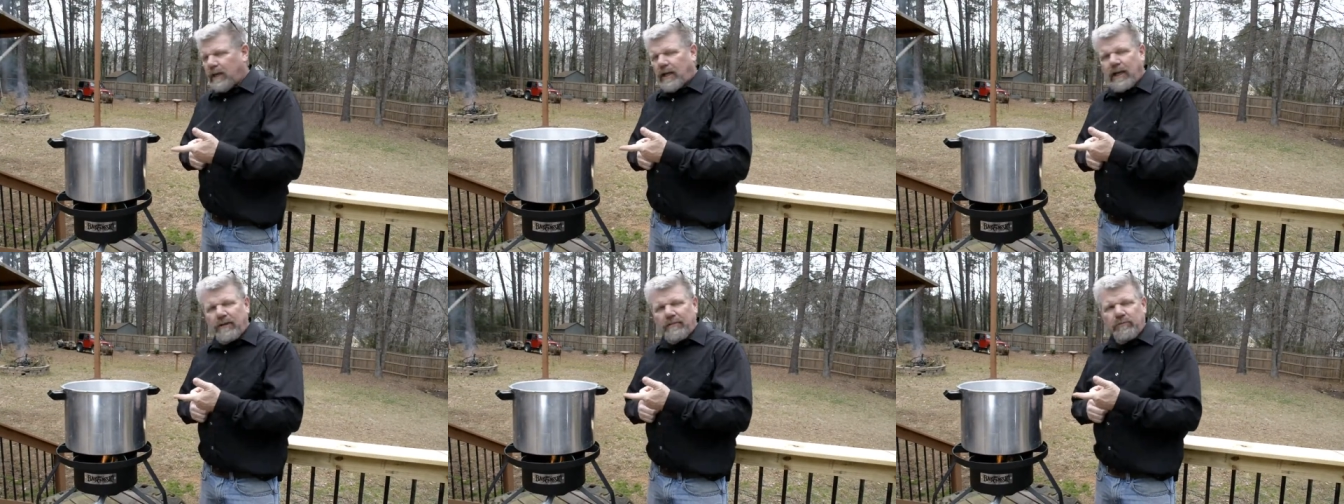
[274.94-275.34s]

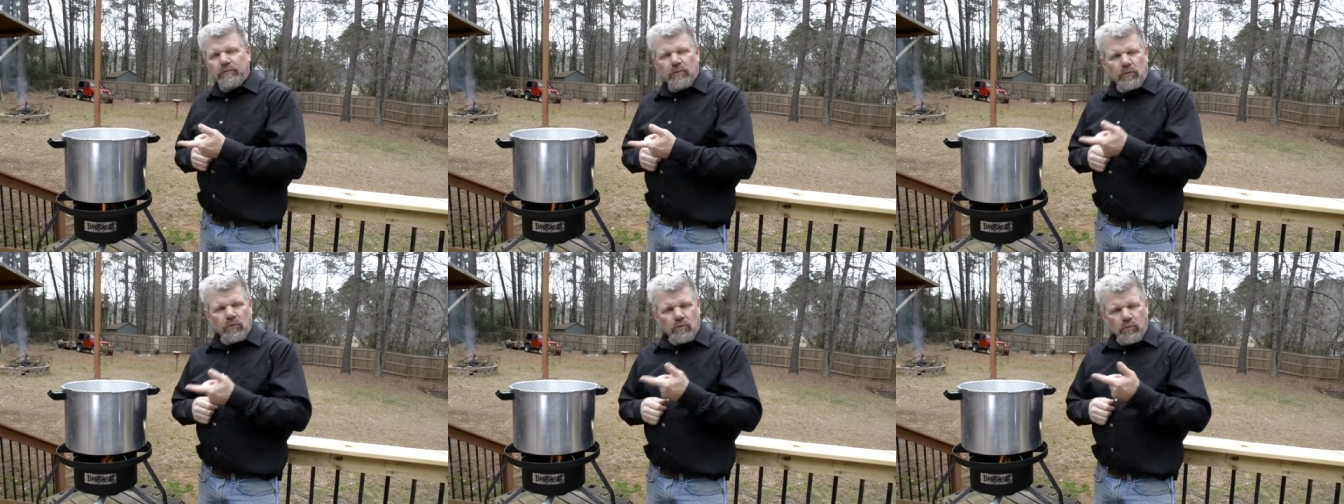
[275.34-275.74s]
I've
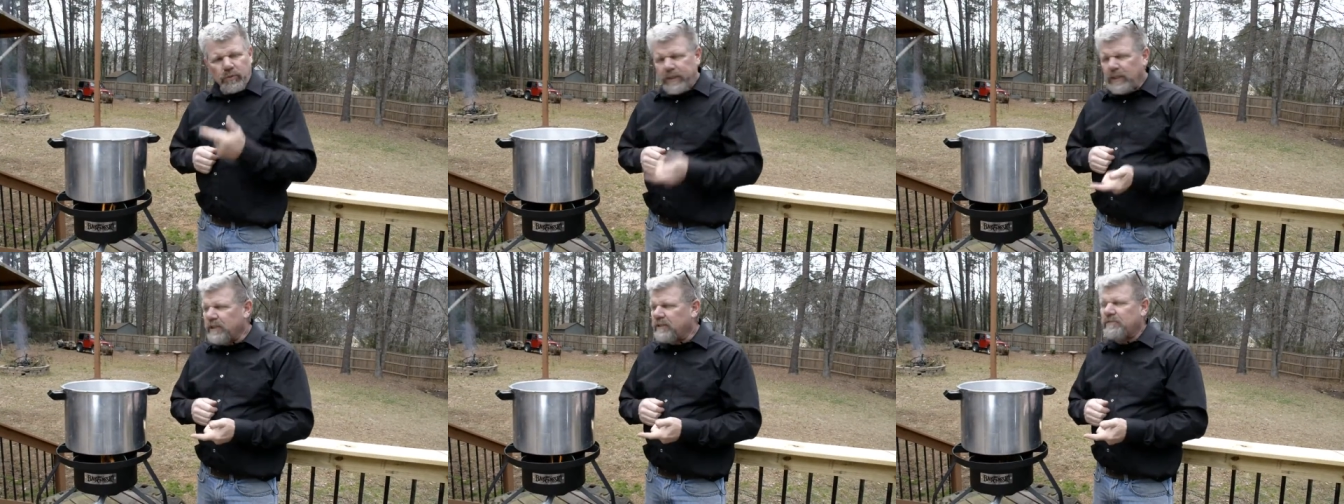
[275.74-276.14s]

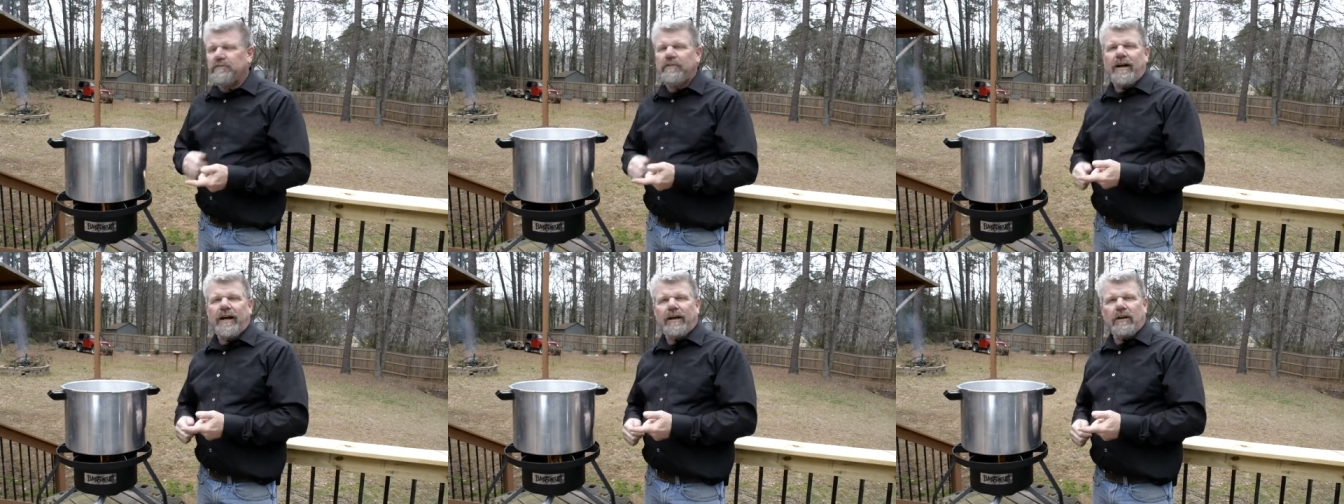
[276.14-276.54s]
relit the
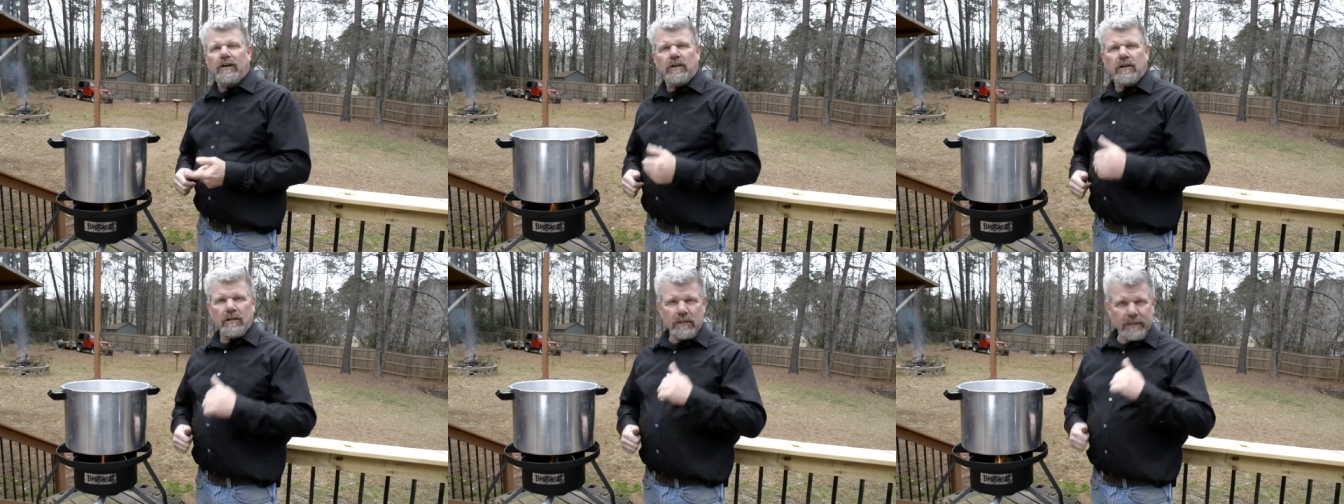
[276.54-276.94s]

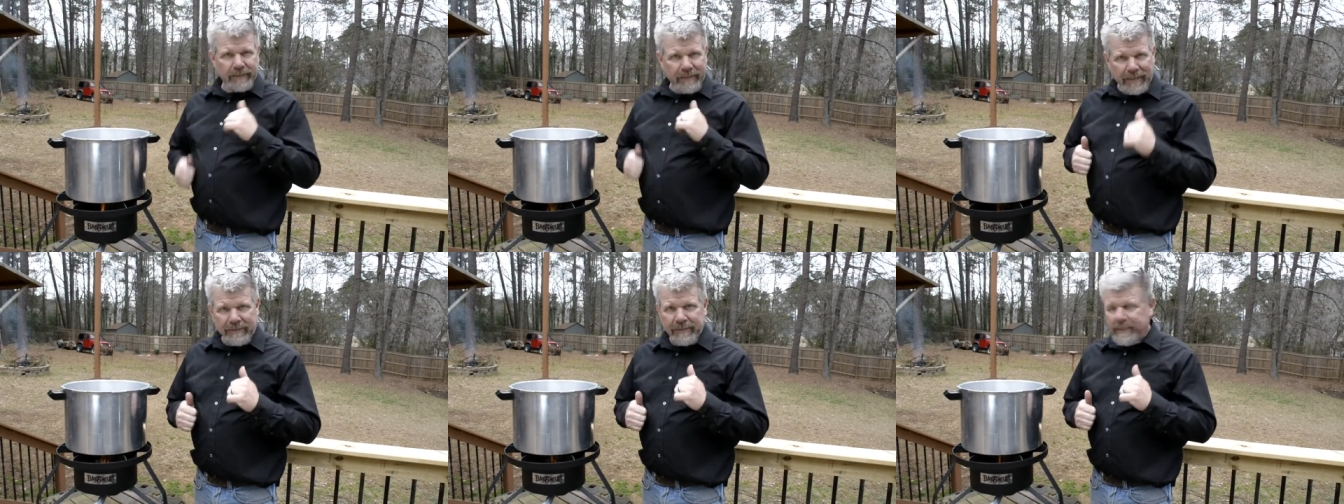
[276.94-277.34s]
fire,
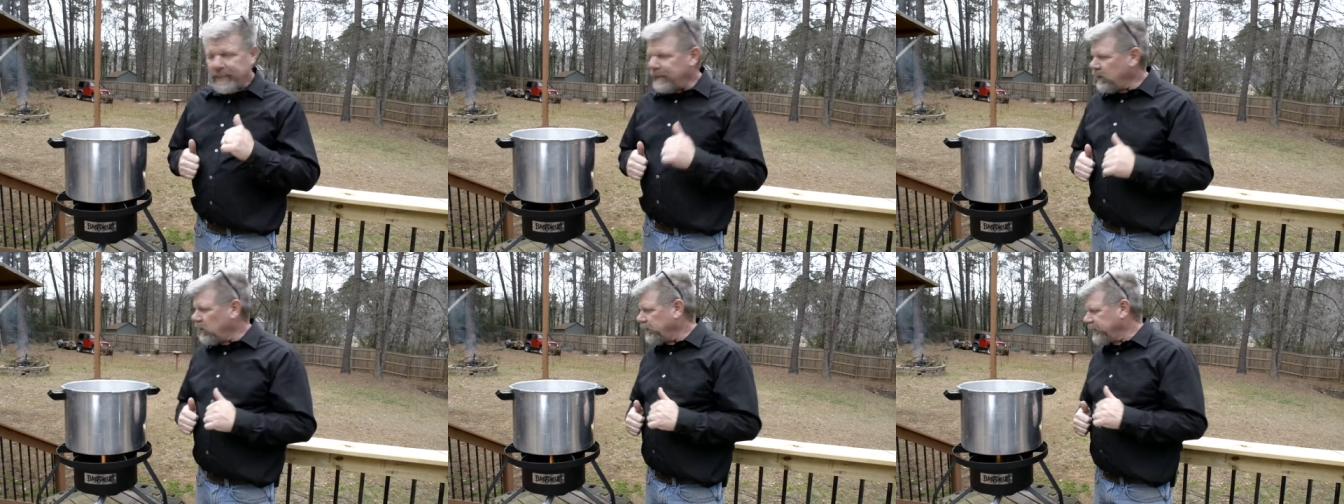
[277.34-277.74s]
got the
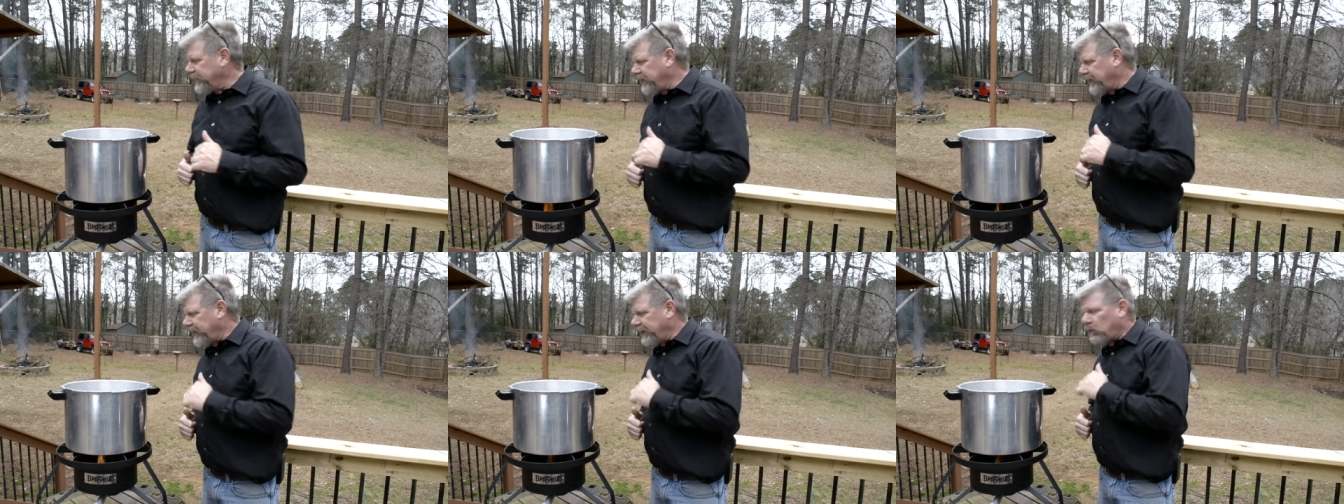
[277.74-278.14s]
heat going
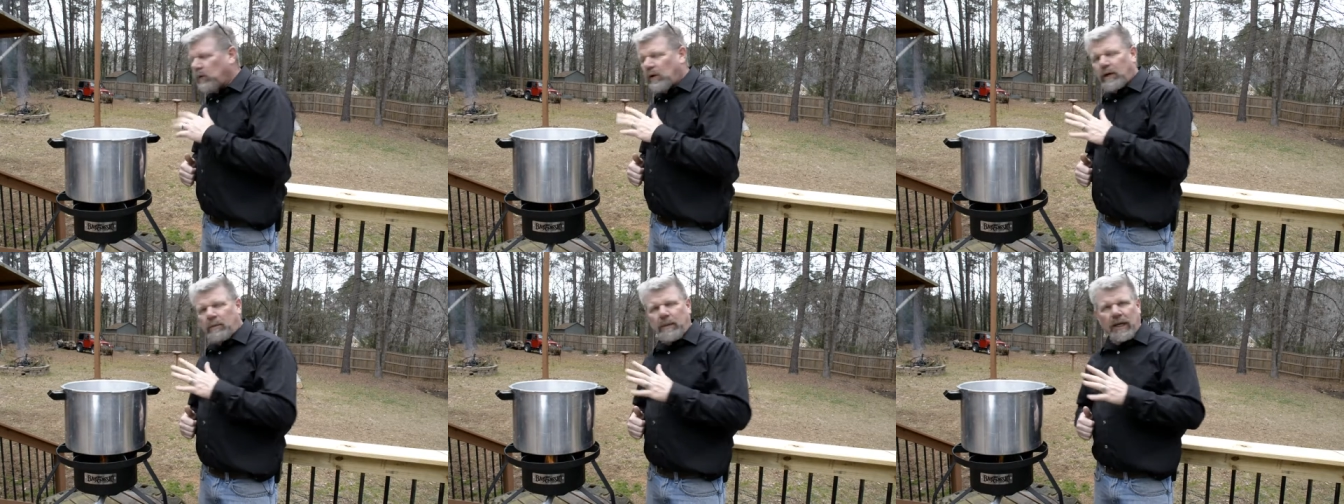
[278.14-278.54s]
again.
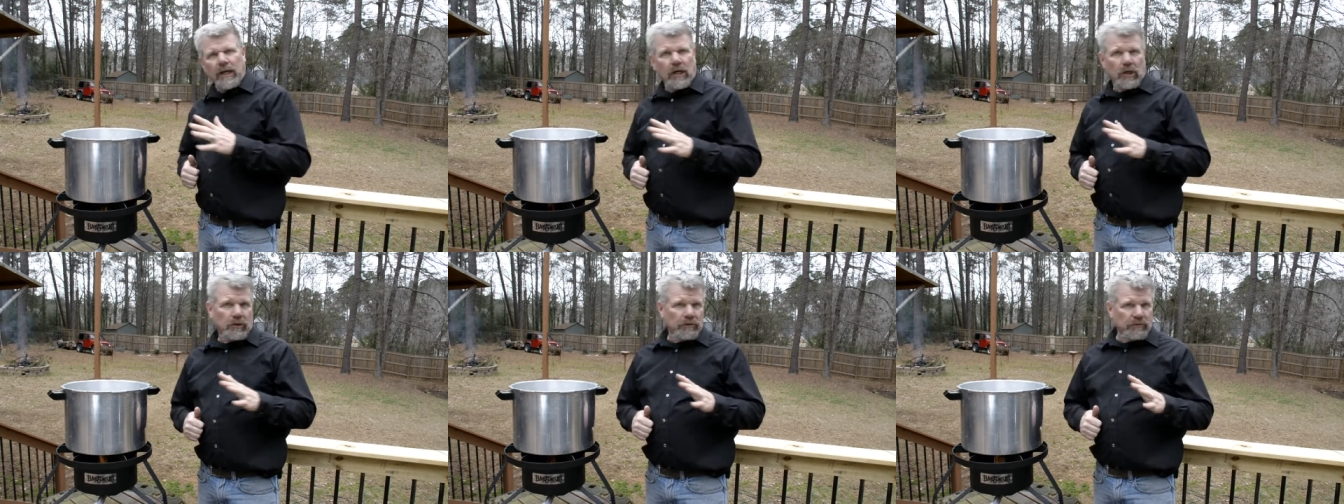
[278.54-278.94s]
We're at about
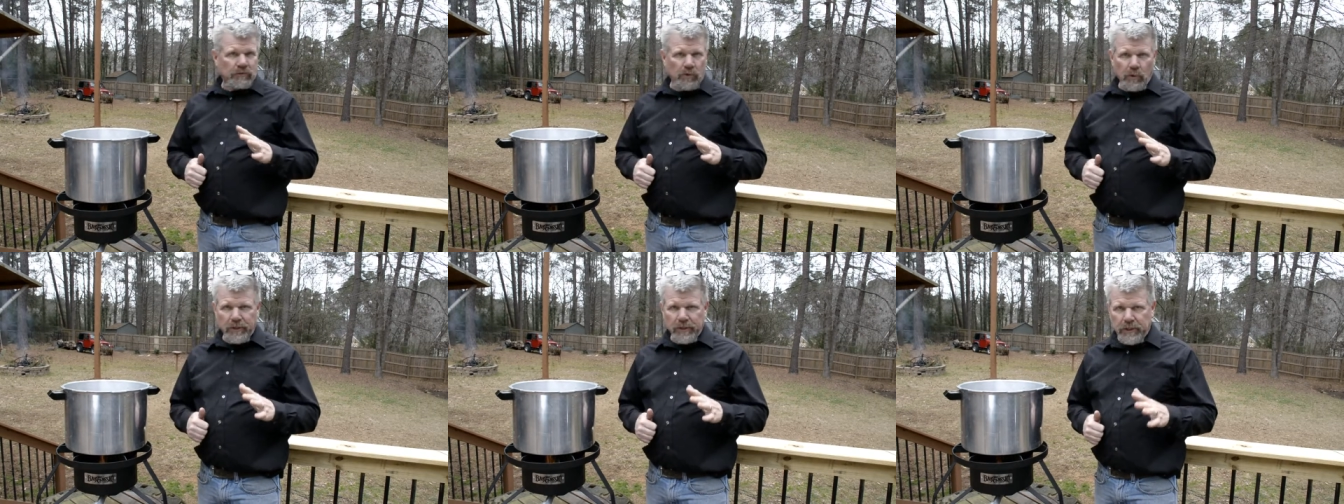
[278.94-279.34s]
one hundred
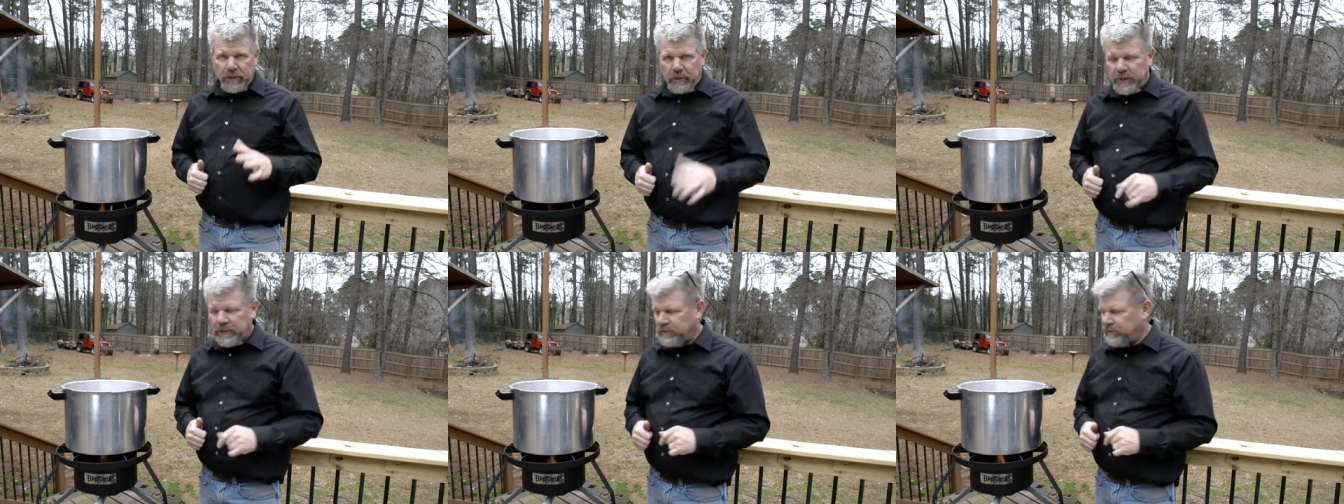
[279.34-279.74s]
forty
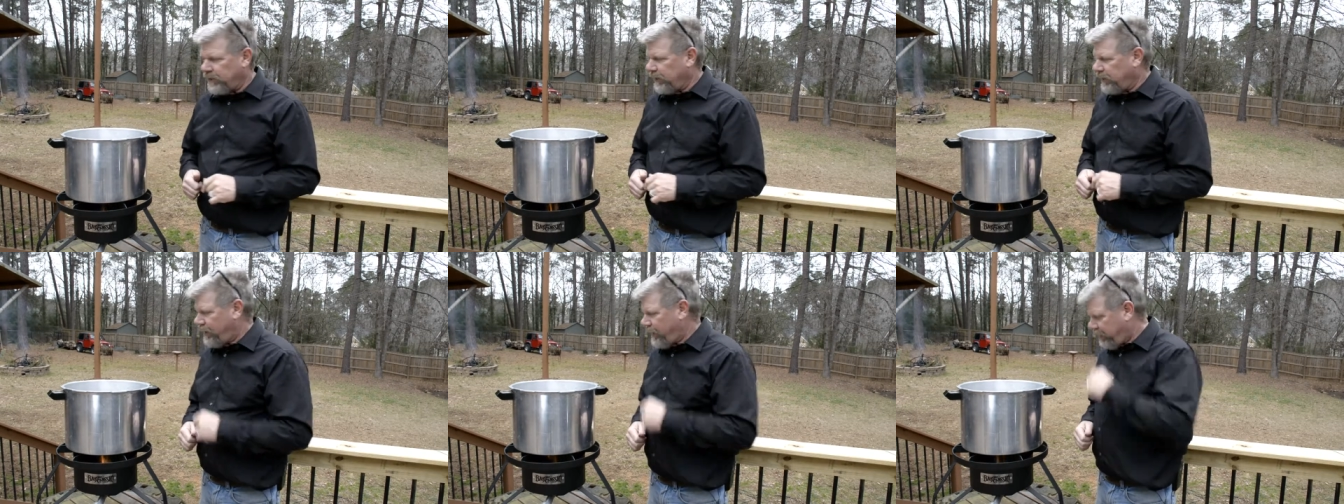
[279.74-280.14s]
degrees
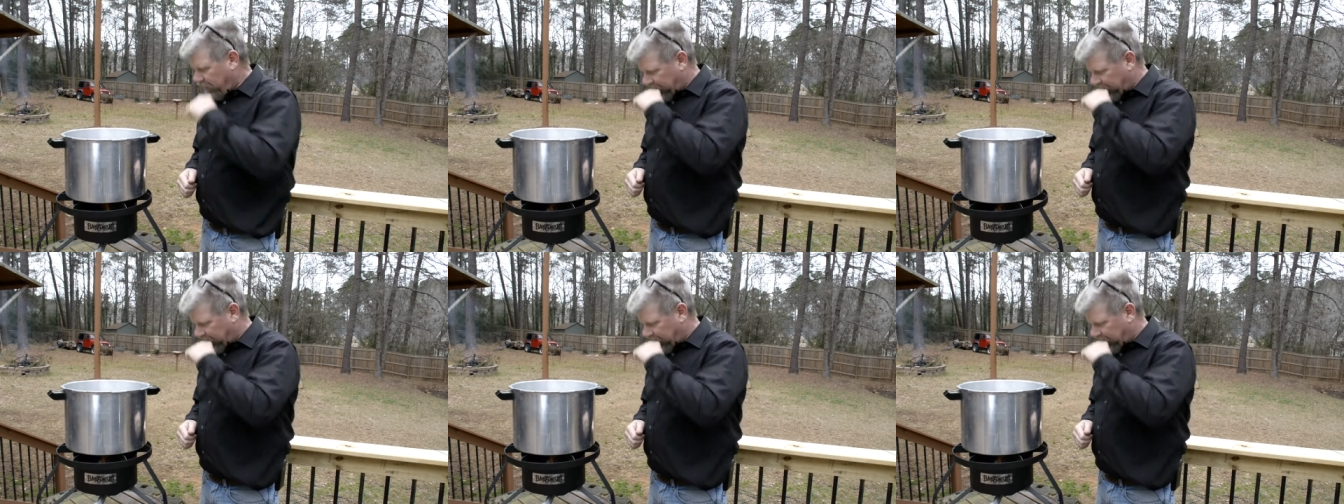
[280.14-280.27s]
Fahrenheit